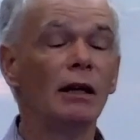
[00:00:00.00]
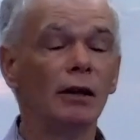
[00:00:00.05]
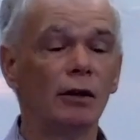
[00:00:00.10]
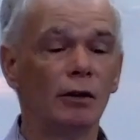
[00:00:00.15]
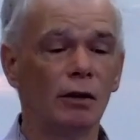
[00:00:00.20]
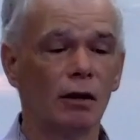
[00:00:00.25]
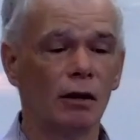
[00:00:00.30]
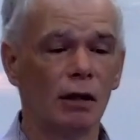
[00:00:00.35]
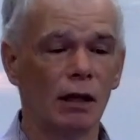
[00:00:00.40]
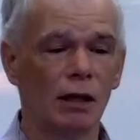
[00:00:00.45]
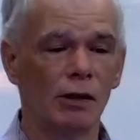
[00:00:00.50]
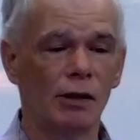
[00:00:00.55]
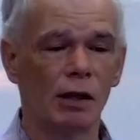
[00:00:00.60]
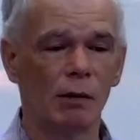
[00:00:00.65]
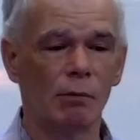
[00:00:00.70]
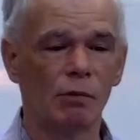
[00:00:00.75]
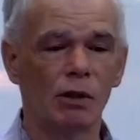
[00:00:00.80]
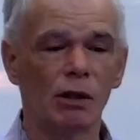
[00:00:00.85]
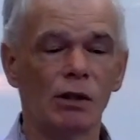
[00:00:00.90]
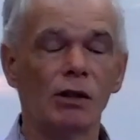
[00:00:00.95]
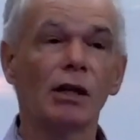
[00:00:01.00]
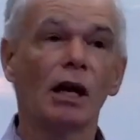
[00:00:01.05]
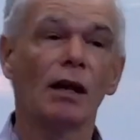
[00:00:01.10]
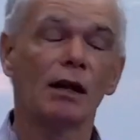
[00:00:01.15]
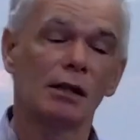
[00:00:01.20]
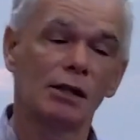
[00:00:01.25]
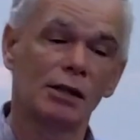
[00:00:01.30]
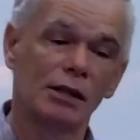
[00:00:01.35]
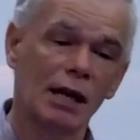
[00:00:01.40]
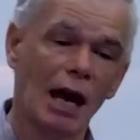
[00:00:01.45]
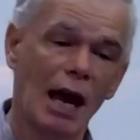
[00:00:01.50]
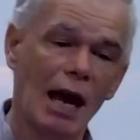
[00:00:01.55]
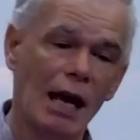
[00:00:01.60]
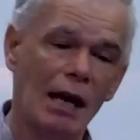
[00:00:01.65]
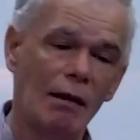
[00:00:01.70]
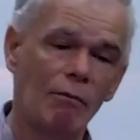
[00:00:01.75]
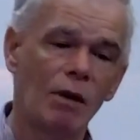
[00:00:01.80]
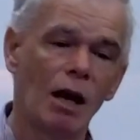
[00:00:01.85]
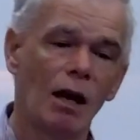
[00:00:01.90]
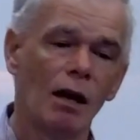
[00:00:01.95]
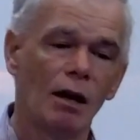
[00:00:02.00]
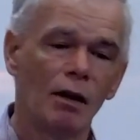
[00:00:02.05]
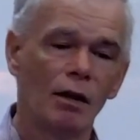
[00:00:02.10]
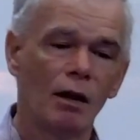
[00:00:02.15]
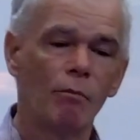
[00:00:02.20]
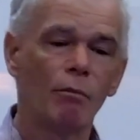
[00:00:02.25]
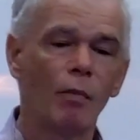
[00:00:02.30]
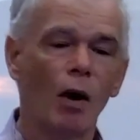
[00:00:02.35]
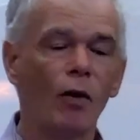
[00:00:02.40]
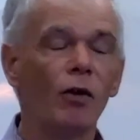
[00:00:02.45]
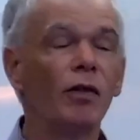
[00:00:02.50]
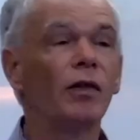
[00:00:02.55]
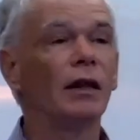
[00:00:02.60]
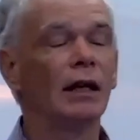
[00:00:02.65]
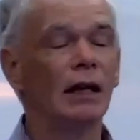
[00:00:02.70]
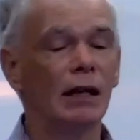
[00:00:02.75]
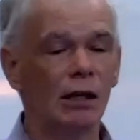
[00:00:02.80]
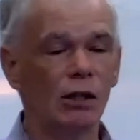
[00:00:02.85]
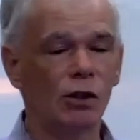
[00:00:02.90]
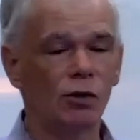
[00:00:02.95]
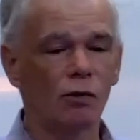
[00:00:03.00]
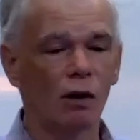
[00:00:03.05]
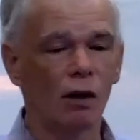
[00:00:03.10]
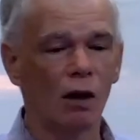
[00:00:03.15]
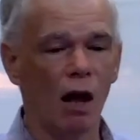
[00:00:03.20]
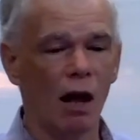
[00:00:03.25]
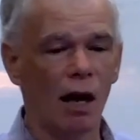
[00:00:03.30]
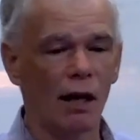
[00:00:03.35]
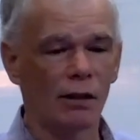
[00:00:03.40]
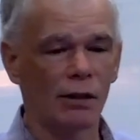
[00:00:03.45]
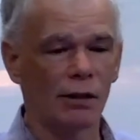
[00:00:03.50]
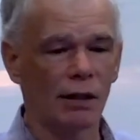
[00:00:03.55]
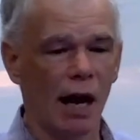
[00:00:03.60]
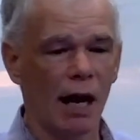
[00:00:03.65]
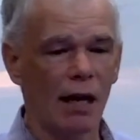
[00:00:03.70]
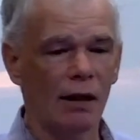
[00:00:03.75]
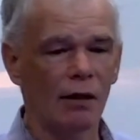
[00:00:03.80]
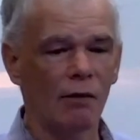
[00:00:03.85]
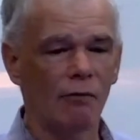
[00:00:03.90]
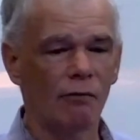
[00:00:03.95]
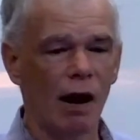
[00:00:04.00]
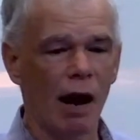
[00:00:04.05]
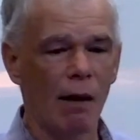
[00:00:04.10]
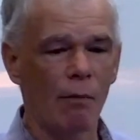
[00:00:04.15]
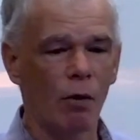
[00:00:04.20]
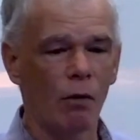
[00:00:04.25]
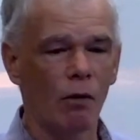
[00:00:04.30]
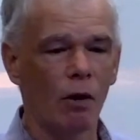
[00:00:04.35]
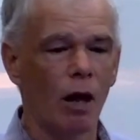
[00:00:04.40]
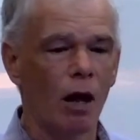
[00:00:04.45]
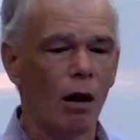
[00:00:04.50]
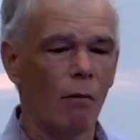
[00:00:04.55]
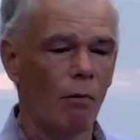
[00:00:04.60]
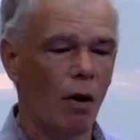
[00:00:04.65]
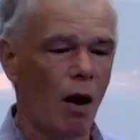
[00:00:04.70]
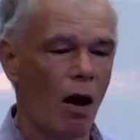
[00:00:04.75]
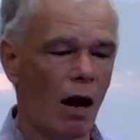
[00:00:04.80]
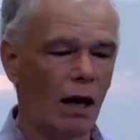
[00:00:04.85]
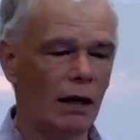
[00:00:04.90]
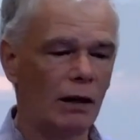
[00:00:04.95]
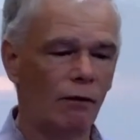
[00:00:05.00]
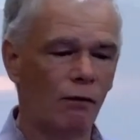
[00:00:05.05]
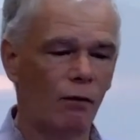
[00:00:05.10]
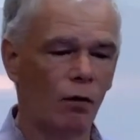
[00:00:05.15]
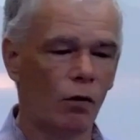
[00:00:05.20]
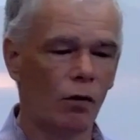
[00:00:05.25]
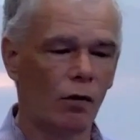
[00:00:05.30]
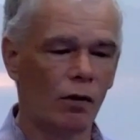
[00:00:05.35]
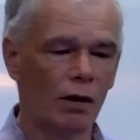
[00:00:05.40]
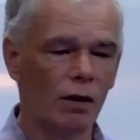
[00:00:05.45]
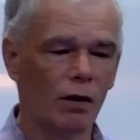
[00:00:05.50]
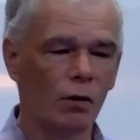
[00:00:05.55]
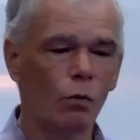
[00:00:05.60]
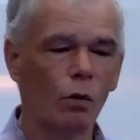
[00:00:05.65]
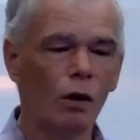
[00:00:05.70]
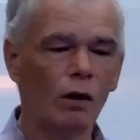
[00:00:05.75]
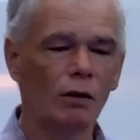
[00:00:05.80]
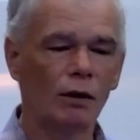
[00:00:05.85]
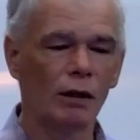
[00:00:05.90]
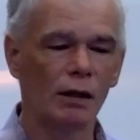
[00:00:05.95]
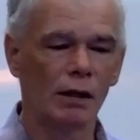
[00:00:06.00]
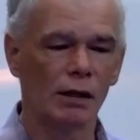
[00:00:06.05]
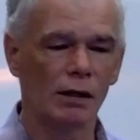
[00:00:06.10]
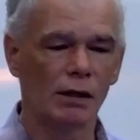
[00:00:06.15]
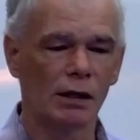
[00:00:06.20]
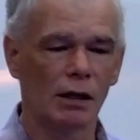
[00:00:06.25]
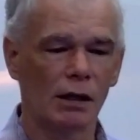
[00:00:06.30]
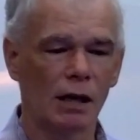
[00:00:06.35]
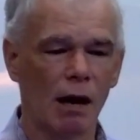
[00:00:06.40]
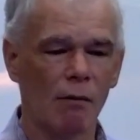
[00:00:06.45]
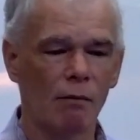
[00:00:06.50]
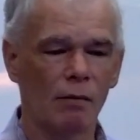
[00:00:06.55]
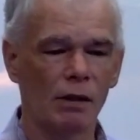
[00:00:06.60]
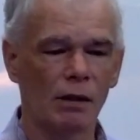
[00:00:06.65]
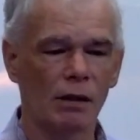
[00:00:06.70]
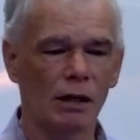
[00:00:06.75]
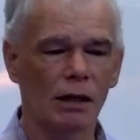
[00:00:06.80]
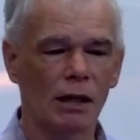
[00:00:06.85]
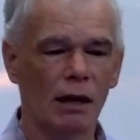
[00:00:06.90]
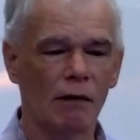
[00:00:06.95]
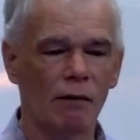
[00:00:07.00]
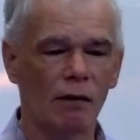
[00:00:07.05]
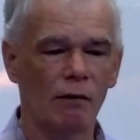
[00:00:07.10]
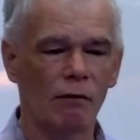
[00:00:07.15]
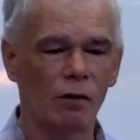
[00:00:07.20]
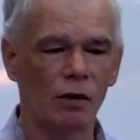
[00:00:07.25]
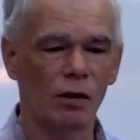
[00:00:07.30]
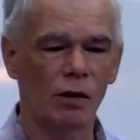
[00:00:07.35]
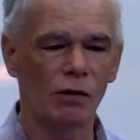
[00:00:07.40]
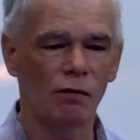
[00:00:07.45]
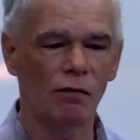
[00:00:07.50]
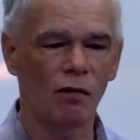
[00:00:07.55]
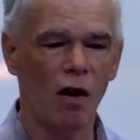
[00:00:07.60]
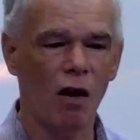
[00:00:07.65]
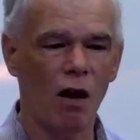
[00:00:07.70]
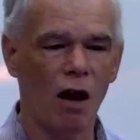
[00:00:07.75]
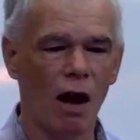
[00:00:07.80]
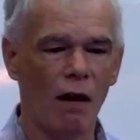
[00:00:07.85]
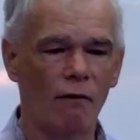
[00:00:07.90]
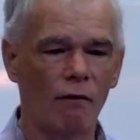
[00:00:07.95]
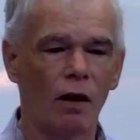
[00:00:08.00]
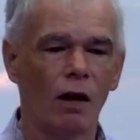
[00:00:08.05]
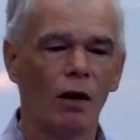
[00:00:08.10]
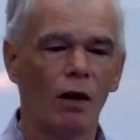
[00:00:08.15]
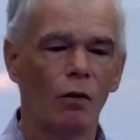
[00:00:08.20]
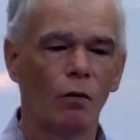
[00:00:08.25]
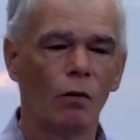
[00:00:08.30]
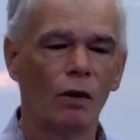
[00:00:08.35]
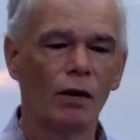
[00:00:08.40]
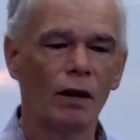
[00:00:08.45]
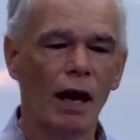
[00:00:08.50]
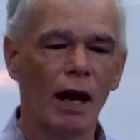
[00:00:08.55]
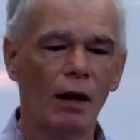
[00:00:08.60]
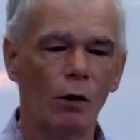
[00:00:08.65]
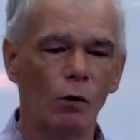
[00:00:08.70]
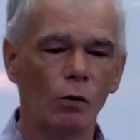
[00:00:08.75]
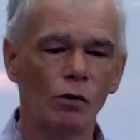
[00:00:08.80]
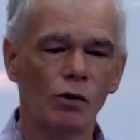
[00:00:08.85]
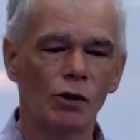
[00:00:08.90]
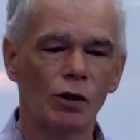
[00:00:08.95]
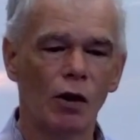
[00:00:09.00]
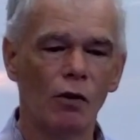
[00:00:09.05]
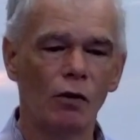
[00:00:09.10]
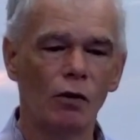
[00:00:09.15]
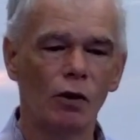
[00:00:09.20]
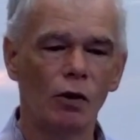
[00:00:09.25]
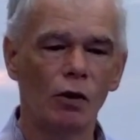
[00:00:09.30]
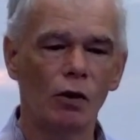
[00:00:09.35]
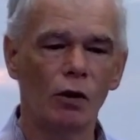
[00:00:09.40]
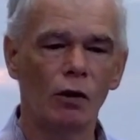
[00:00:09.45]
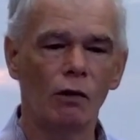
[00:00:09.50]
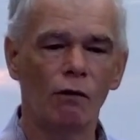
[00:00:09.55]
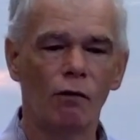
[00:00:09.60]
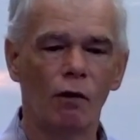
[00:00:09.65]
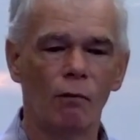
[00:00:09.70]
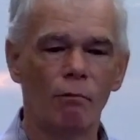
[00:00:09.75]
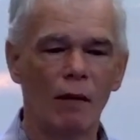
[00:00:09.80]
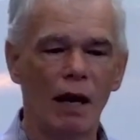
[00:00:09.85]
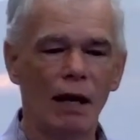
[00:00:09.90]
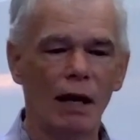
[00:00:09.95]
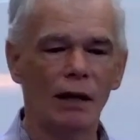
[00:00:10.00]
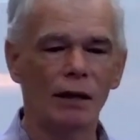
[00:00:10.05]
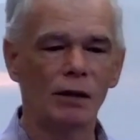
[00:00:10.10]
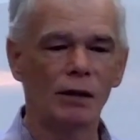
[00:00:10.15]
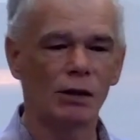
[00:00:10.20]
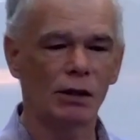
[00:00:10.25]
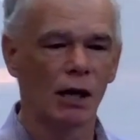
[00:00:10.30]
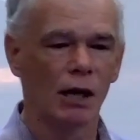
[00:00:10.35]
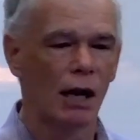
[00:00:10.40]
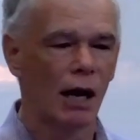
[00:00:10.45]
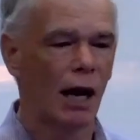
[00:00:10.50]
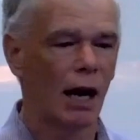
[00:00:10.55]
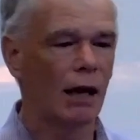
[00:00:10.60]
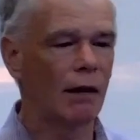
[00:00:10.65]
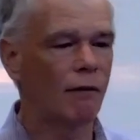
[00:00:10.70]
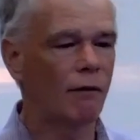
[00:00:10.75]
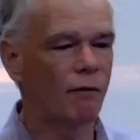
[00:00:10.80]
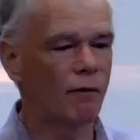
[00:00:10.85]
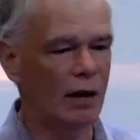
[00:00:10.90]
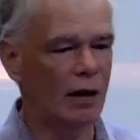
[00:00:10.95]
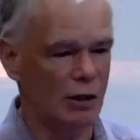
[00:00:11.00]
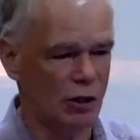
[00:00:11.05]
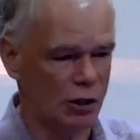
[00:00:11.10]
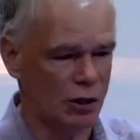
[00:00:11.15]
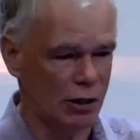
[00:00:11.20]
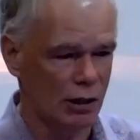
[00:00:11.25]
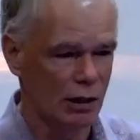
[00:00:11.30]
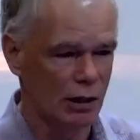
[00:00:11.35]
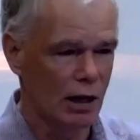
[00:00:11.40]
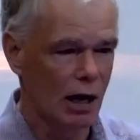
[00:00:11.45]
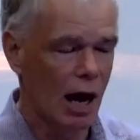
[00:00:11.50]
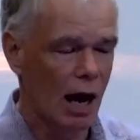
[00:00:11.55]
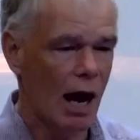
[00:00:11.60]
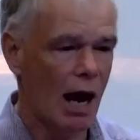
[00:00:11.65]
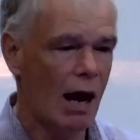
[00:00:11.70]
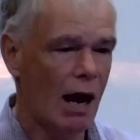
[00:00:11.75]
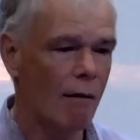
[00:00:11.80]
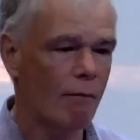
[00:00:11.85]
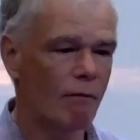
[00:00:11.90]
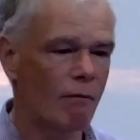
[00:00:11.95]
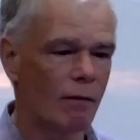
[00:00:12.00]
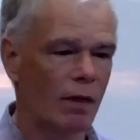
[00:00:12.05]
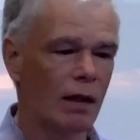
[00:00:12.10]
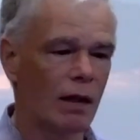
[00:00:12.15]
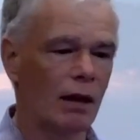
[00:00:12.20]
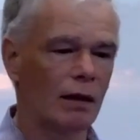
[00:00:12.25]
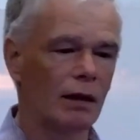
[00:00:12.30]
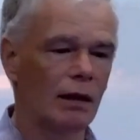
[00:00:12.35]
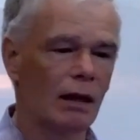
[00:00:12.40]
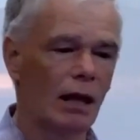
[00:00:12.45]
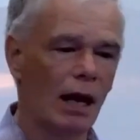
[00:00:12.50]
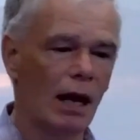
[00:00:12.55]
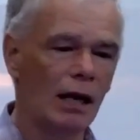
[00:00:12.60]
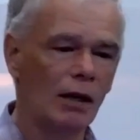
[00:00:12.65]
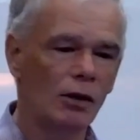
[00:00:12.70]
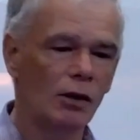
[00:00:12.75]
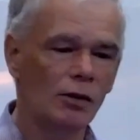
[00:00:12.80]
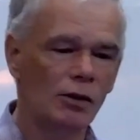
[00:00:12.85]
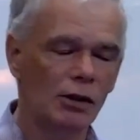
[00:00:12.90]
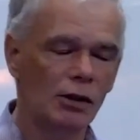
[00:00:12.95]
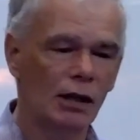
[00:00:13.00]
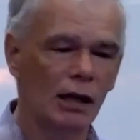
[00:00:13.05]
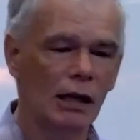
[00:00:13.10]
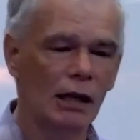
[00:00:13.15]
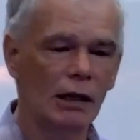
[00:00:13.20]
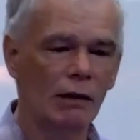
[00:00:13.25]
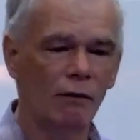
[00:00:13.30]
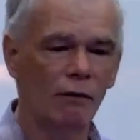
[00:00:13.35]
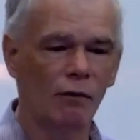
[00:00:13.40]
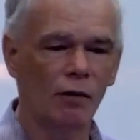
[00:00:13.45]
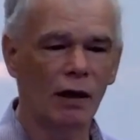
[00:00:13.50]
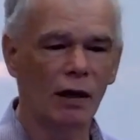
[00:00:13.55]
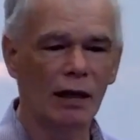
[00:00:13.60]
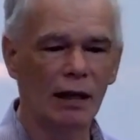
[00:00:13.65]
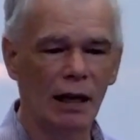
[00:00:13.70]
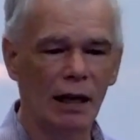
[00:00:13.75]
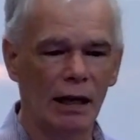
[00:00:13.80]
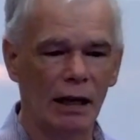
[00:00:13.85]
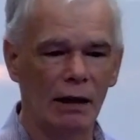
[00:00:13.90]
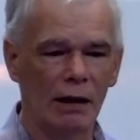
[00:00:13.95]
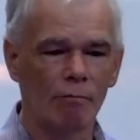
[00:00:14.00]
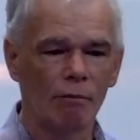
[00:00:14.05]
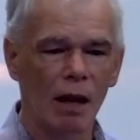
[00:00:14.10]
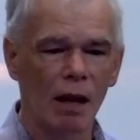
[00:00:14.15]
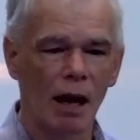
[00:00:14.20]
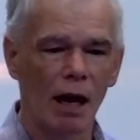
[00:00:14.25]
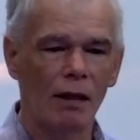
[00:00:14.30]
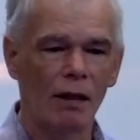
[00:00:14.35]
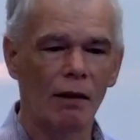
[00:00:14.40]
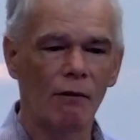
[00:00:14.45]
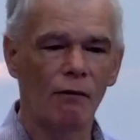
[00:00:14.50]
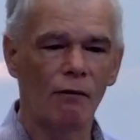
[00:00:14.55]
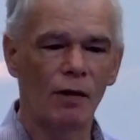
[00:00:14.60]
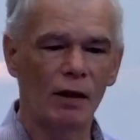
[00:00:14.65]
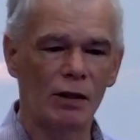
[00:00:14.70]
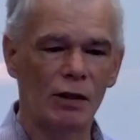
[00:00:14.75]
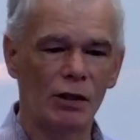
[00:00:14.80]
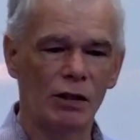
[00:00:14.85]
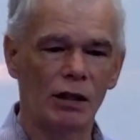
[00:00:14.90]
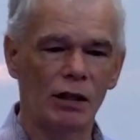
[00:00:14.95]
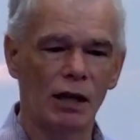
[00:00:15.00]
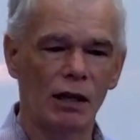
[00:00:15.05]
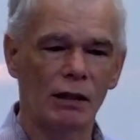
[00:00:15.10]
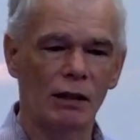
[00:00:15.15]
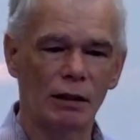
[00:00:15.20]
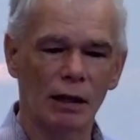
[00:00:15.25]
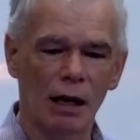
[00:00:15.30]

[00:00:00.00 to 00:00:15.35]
to the Egyptians are the same that both the Israelites and the rabble pined for in the wilderness at Numbers 11 verse 5, when they also yearned for melons and fish that they used to eat freely, and the fish that